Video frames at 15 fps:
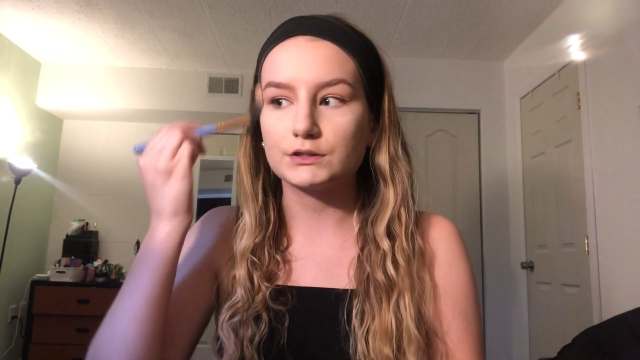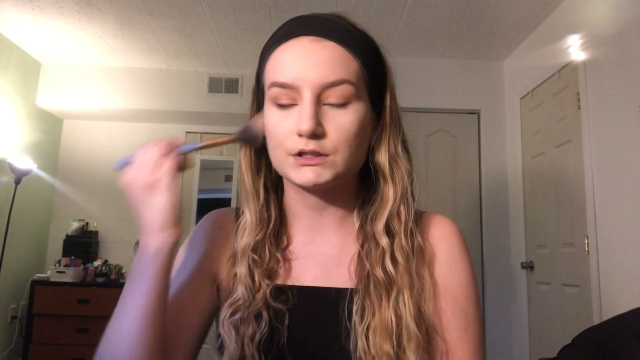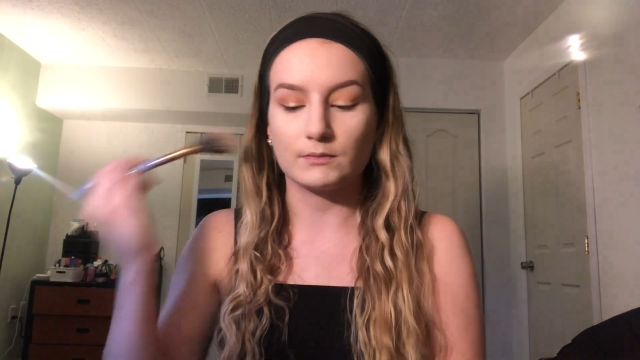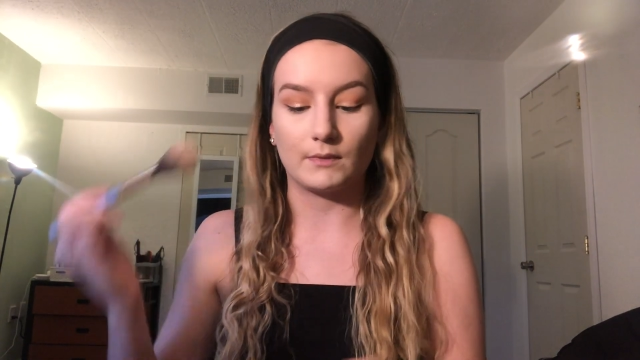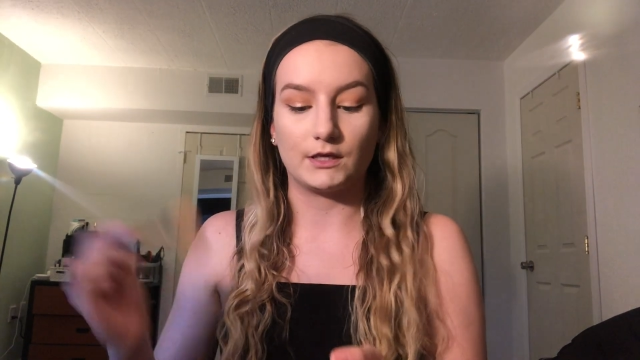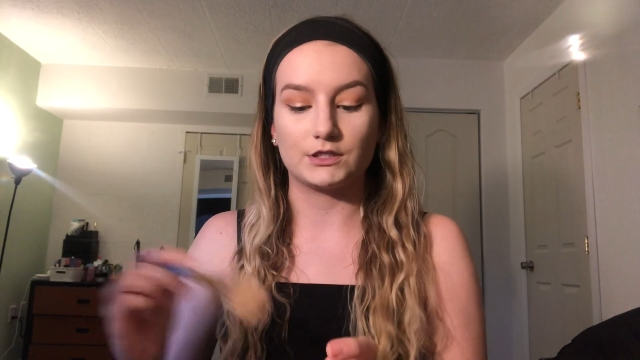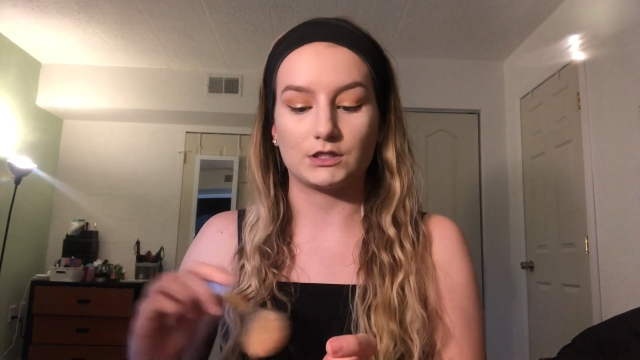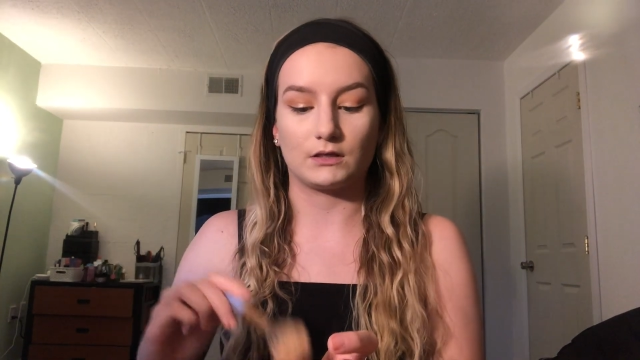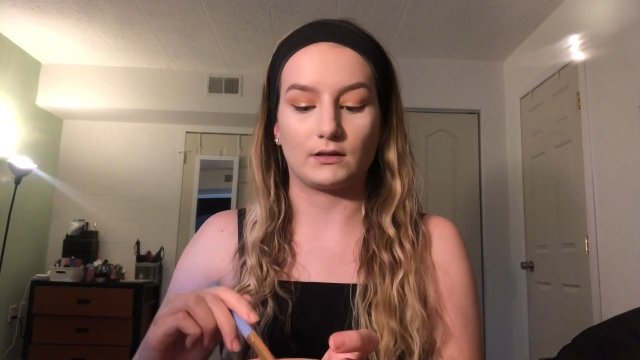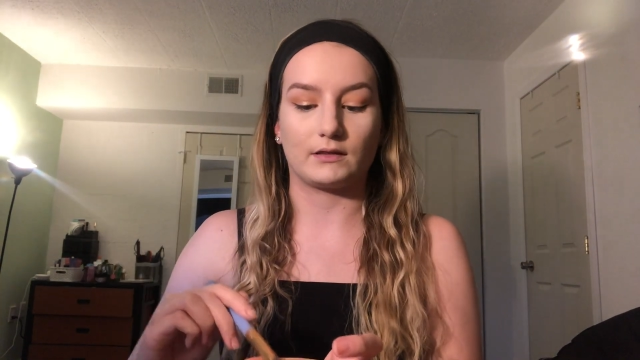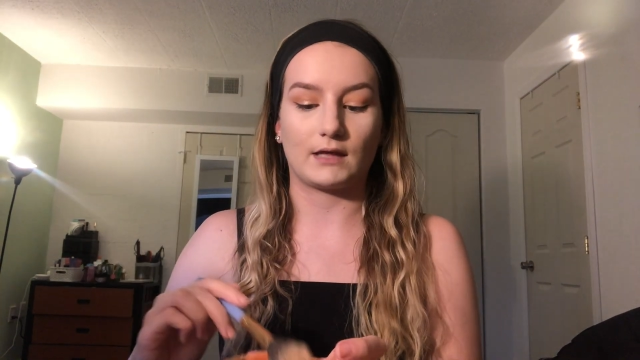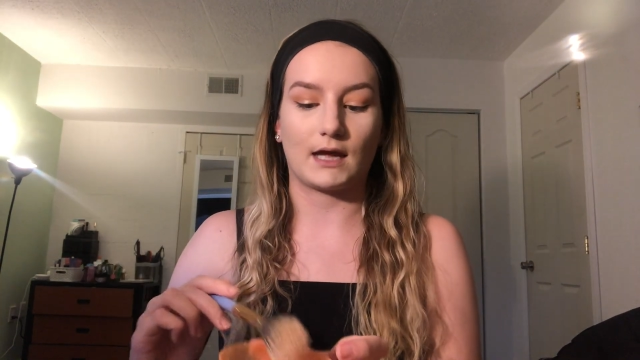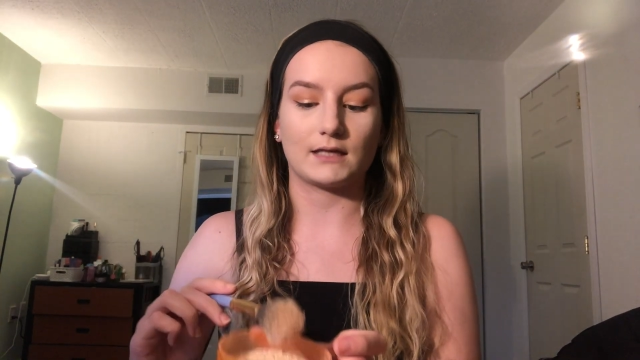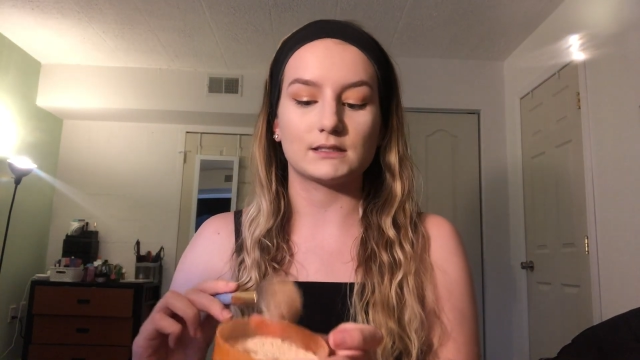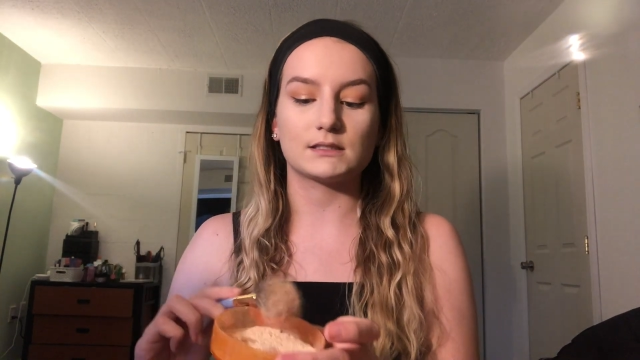to make sure that
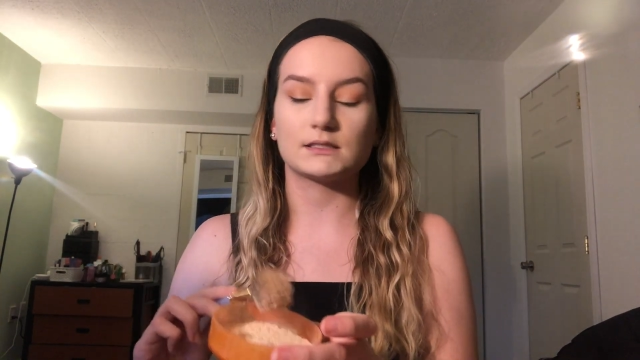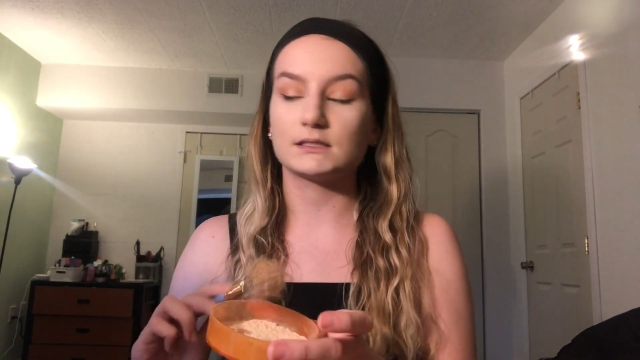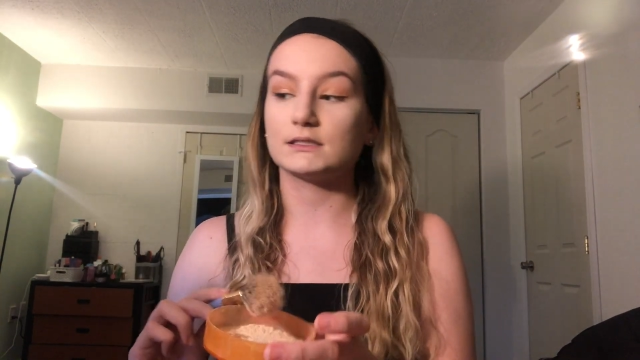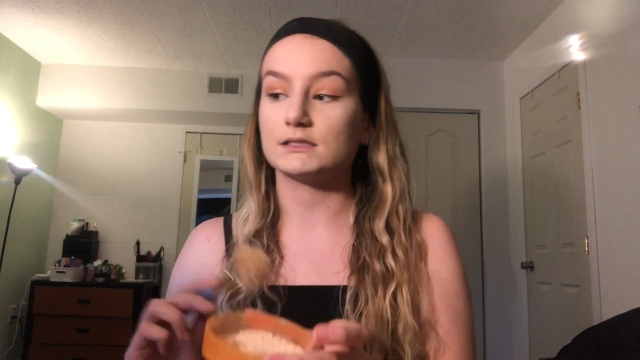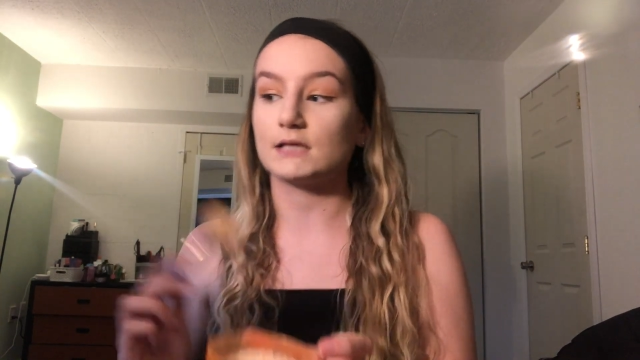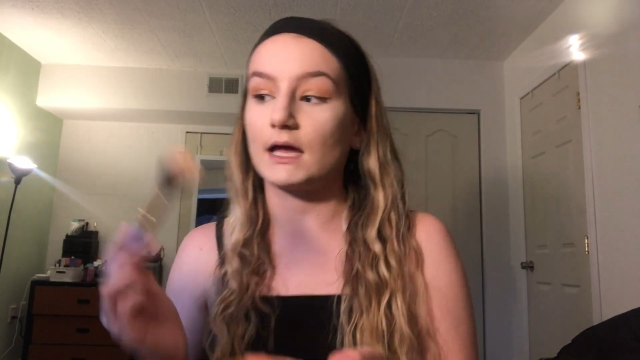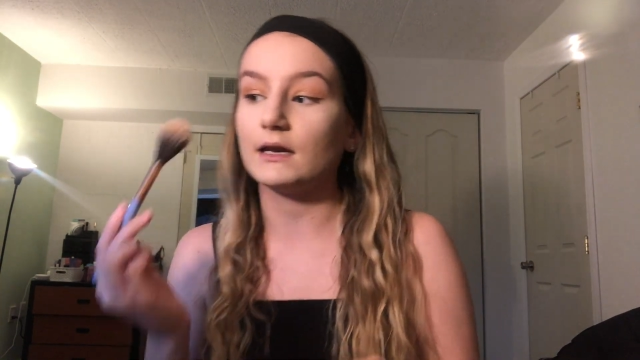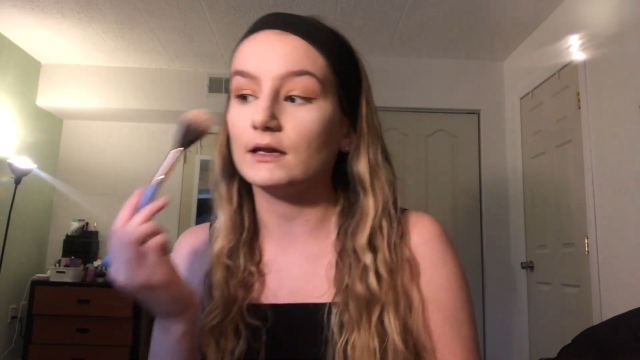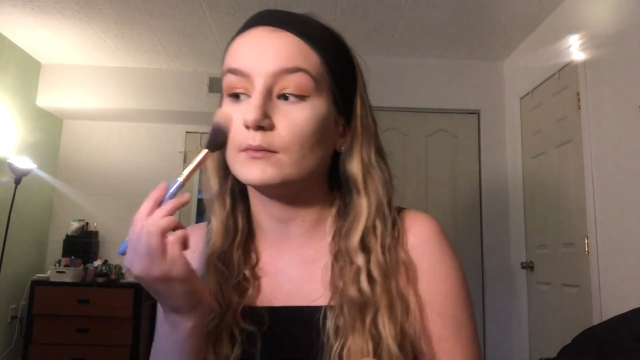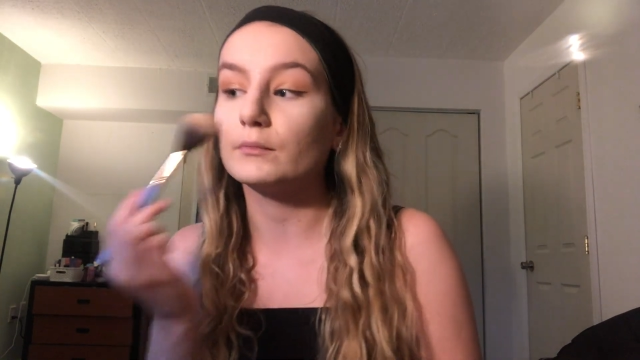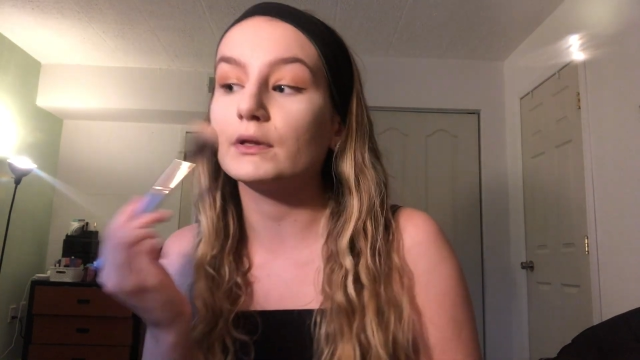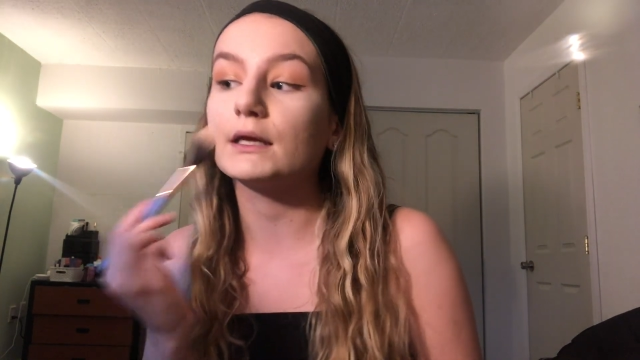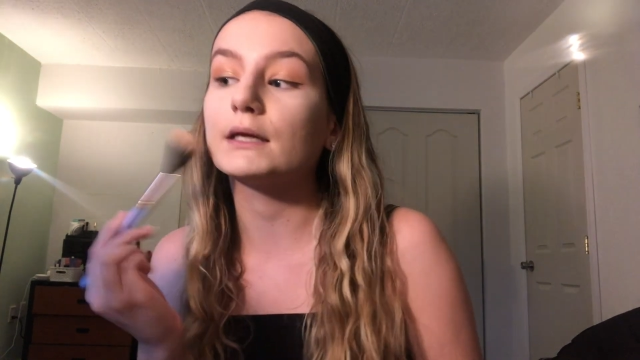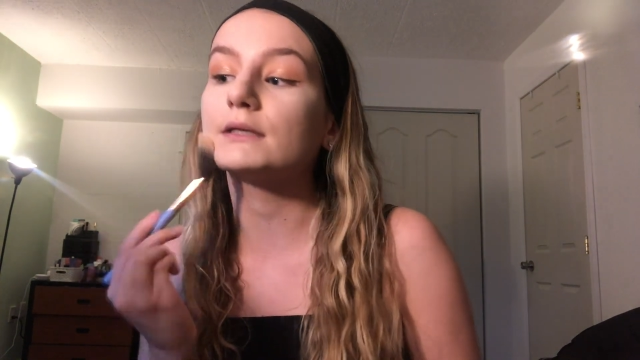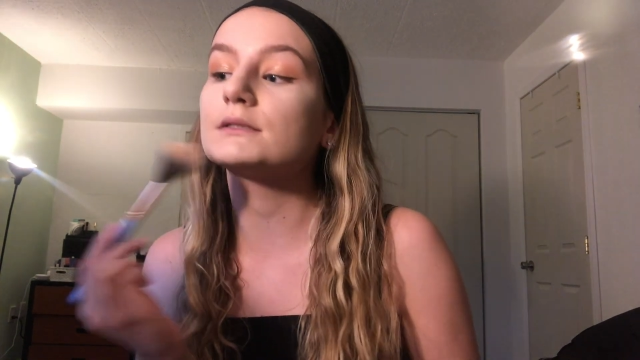that's set in
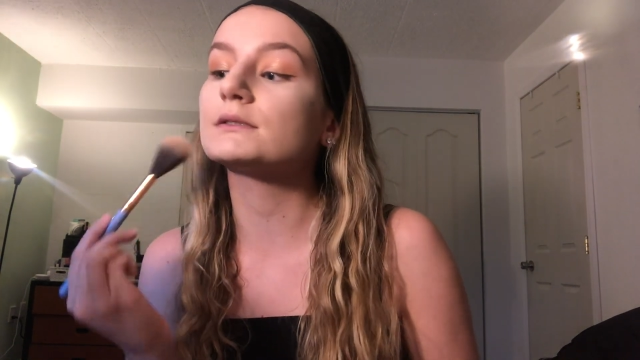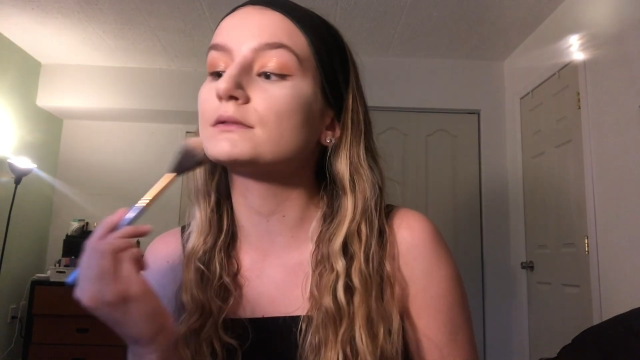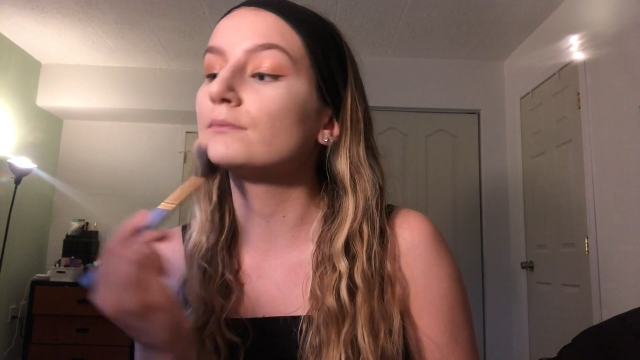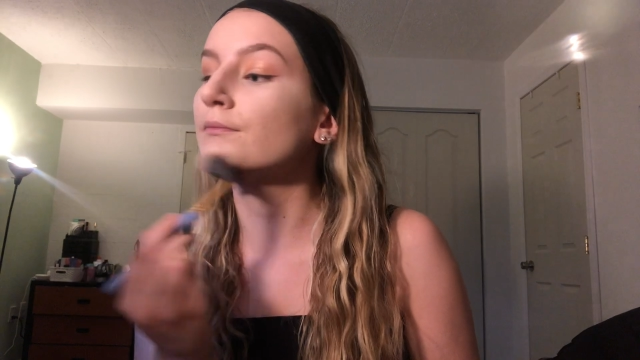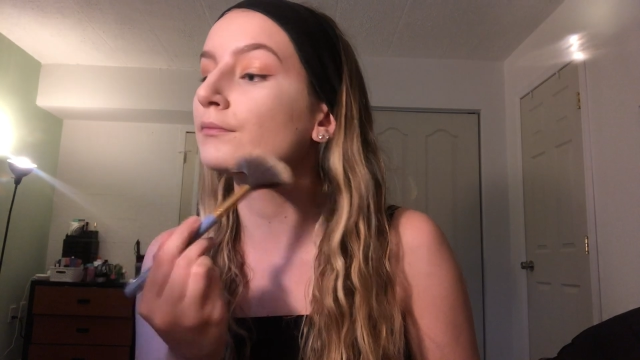place.